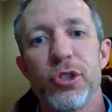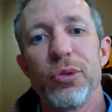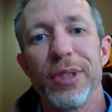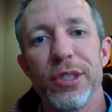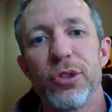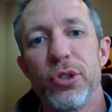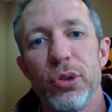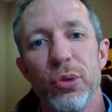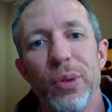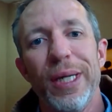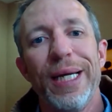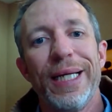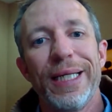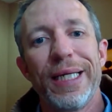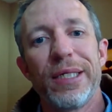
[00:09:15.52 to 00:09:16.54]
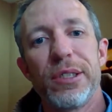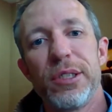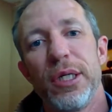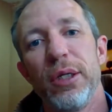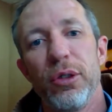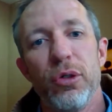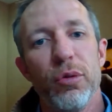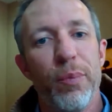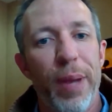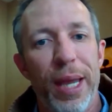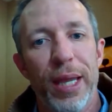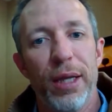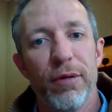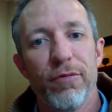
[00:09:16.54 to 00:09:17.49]
you need to continue
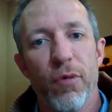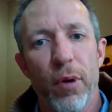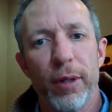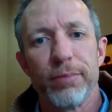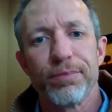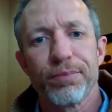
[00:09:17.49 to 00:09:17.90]
paying for?